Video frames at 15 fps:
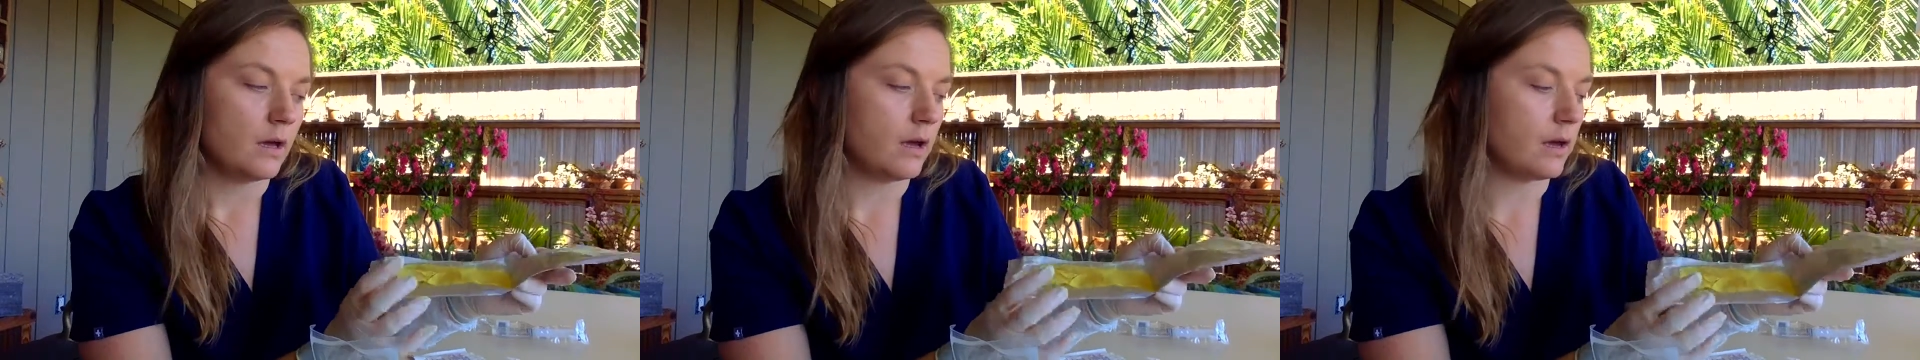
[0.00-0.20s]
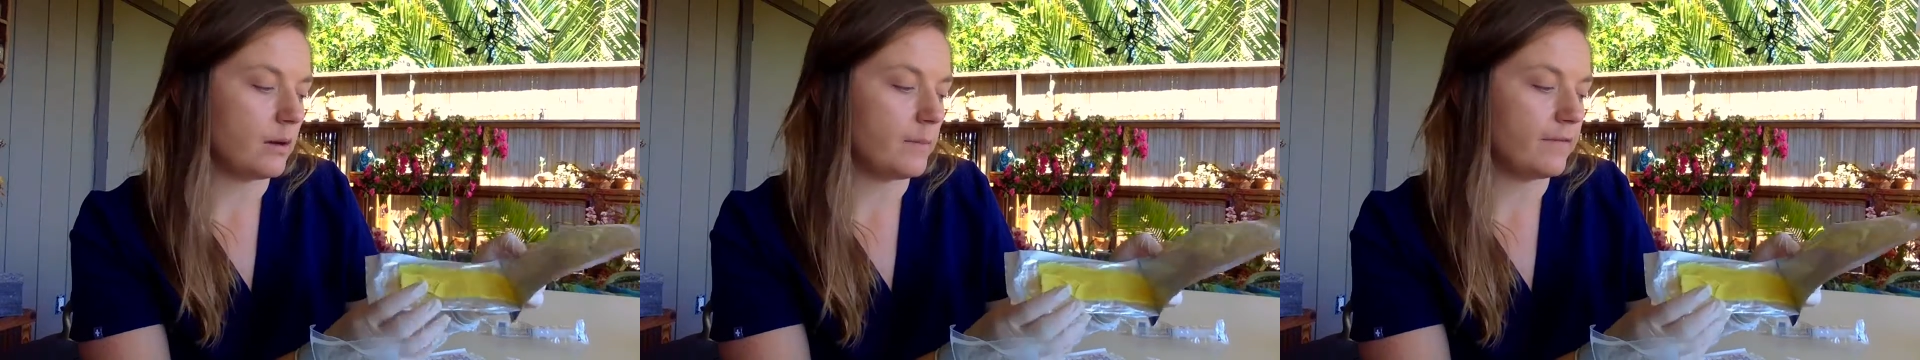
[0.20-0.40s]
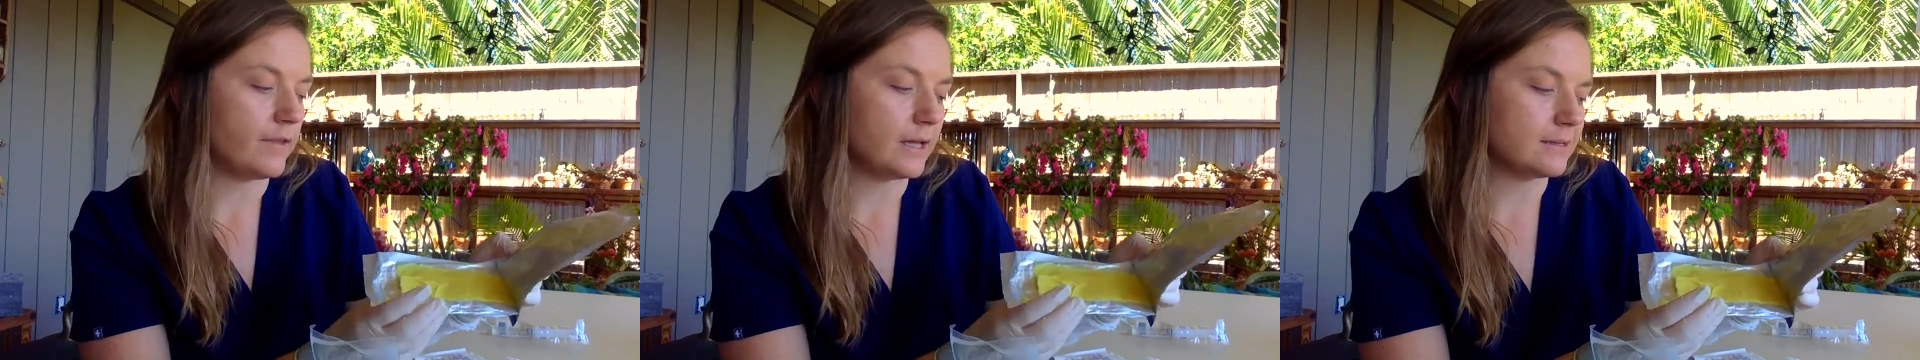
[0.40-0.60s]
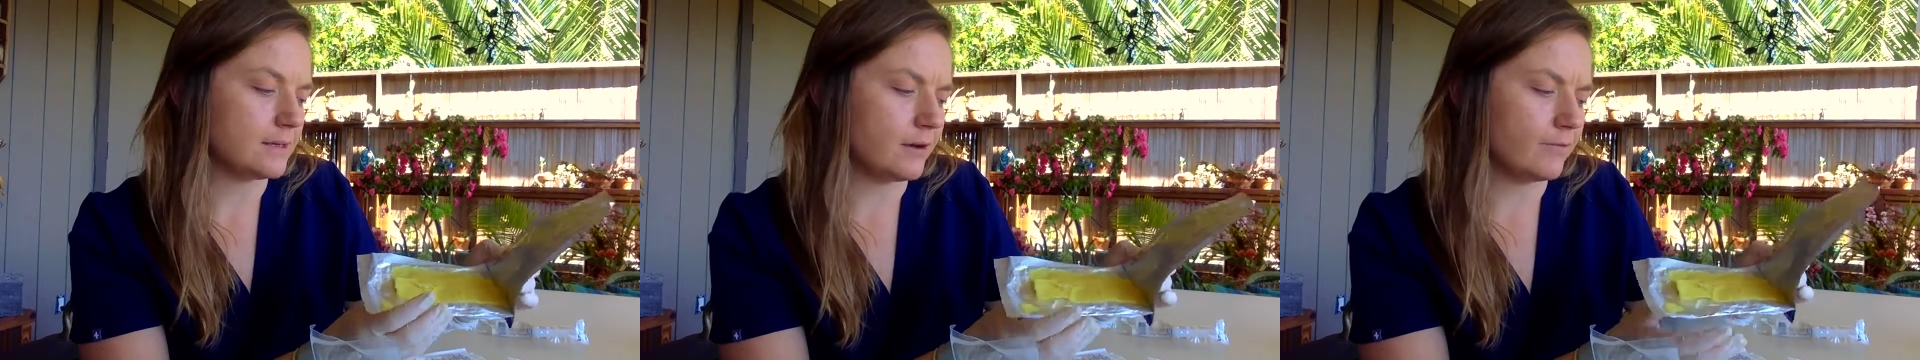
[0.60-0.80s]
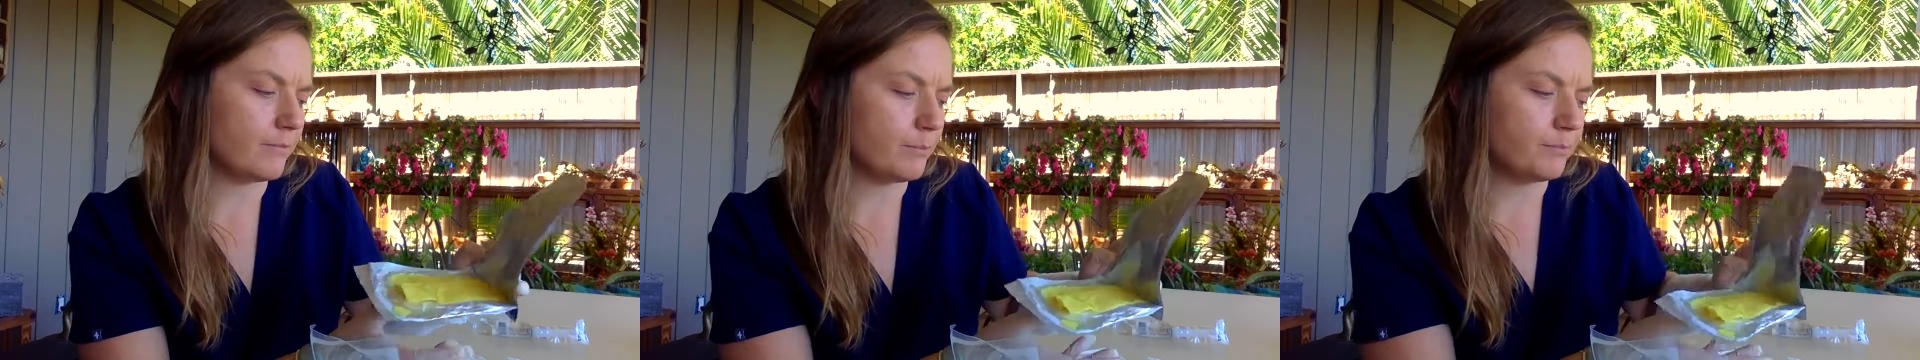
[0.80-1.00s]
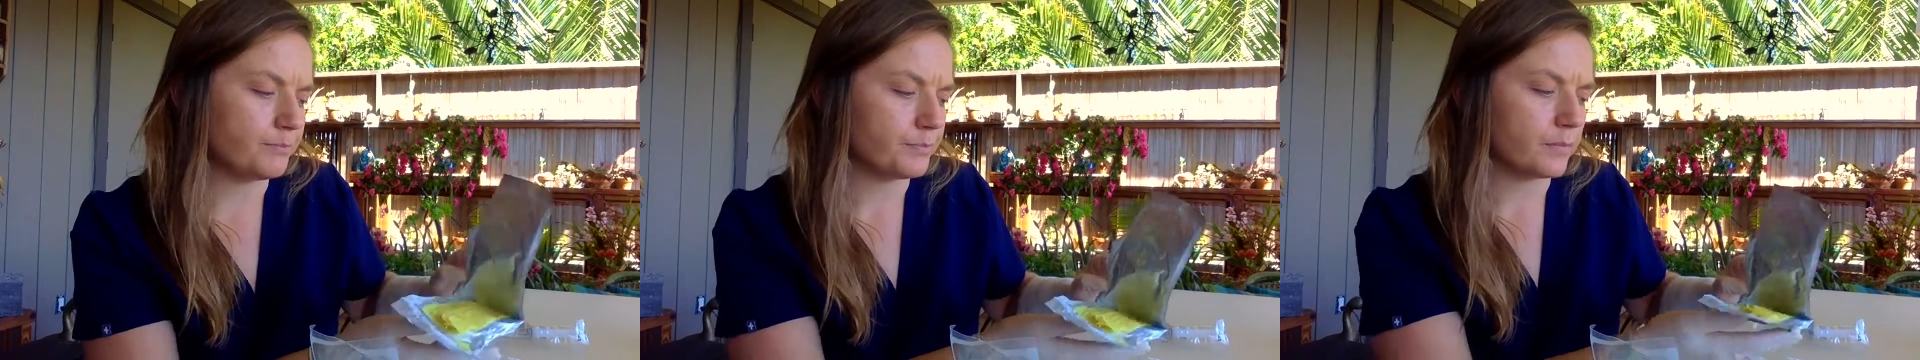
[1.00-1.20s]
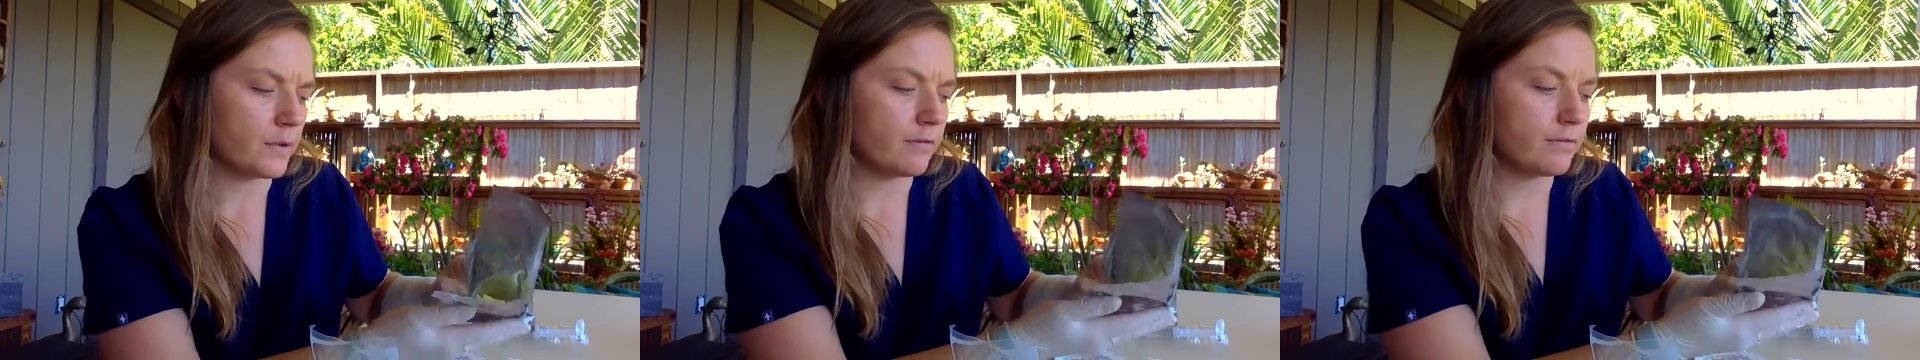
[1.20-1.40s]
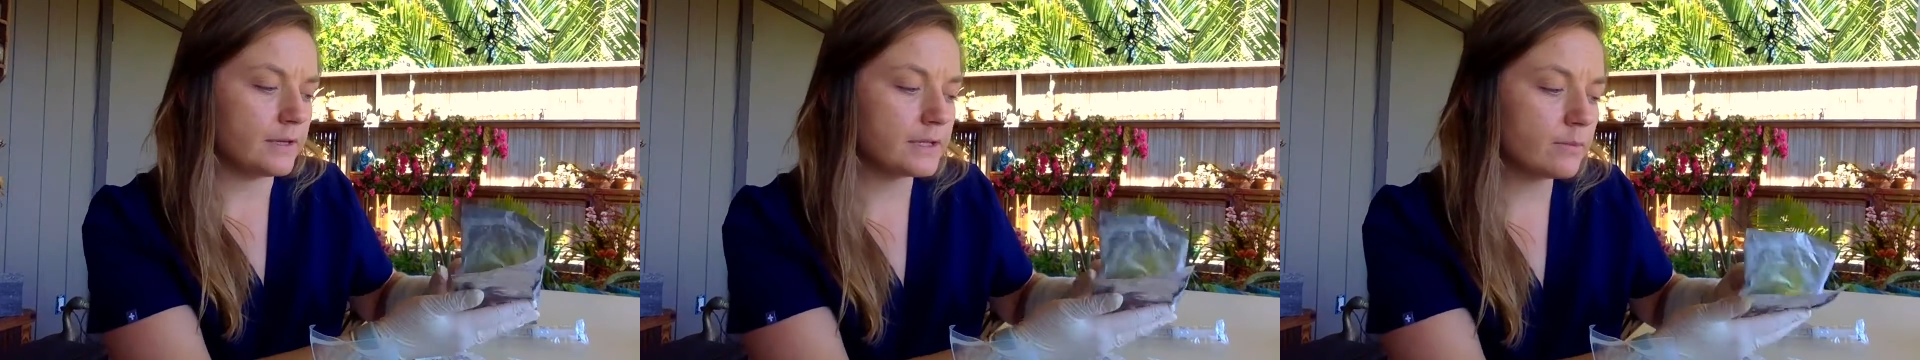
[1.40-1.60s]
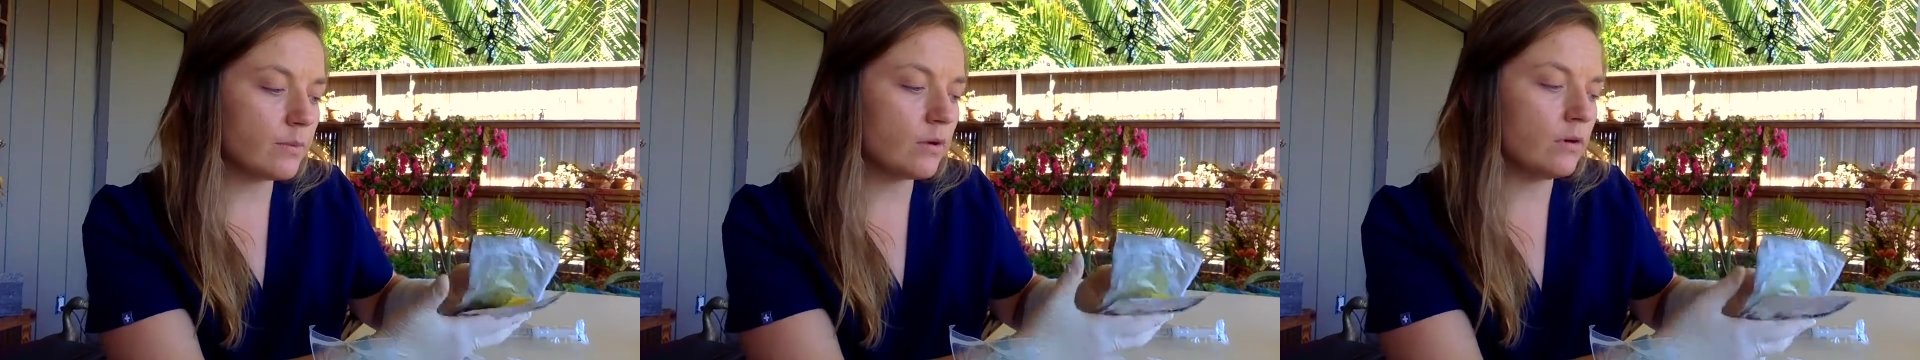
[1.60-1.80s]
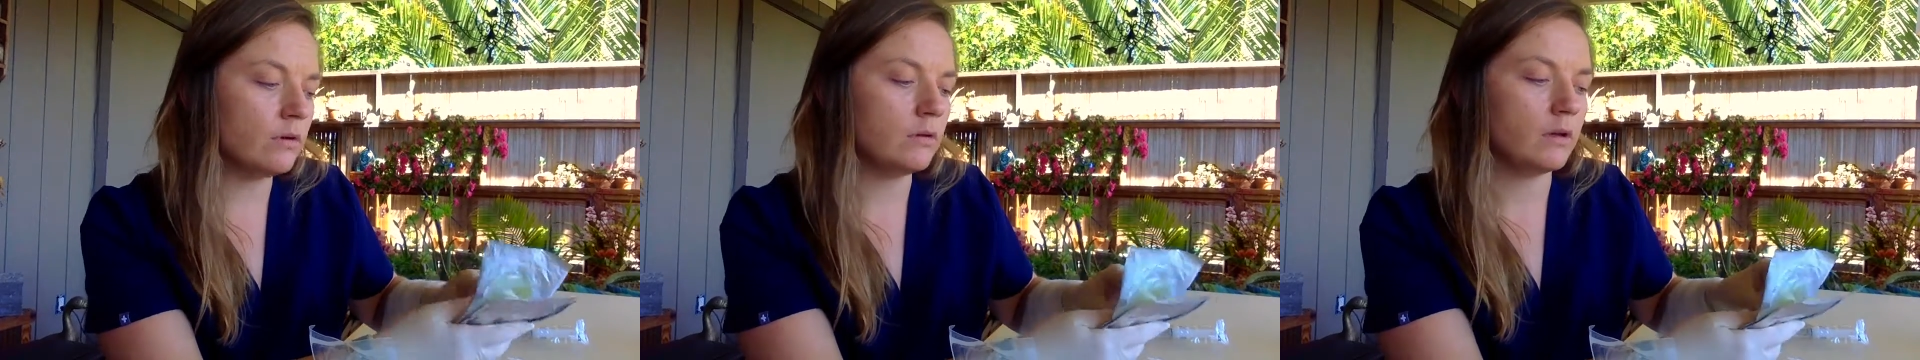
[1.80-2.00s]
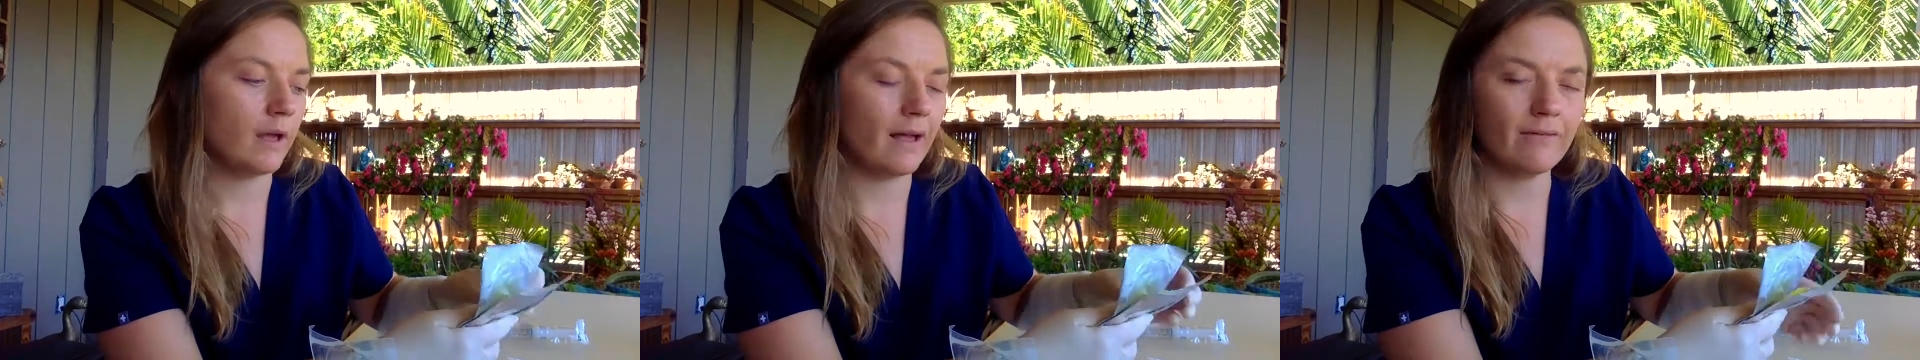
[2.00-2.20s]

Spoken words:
If that's not feasible,